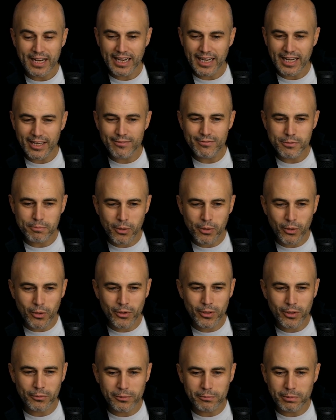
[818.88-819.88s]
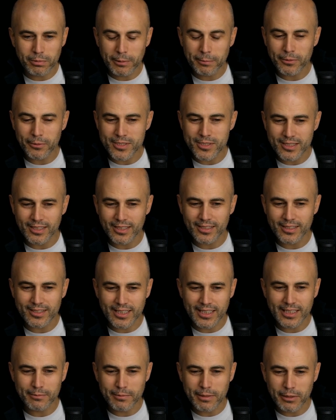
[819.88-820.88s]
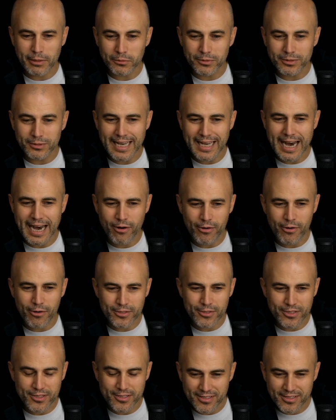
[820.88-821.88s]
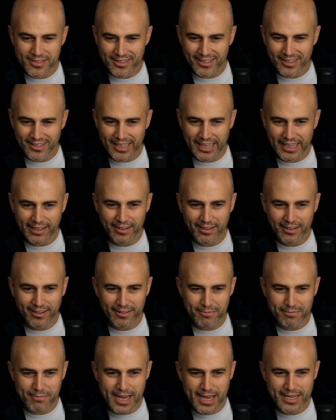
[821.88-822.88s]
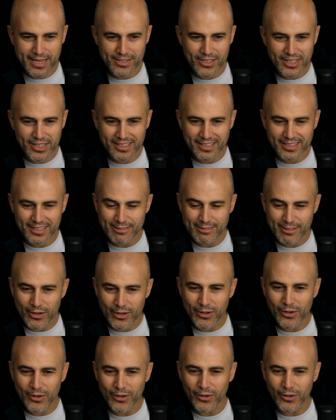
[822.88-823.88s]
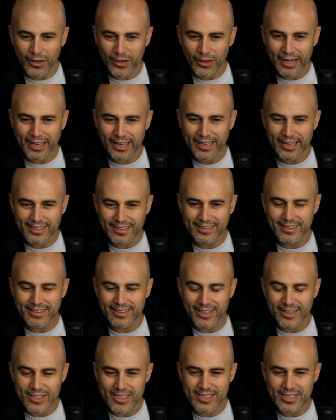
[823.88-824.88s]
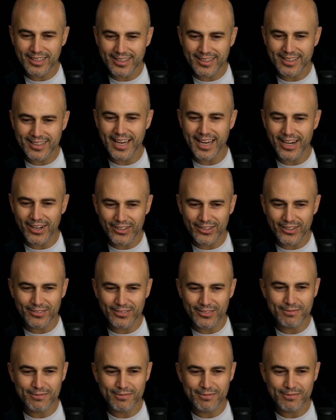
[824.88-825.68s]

I've spoken with people still thinking about DAOs. Nick, imagine. So they're still there,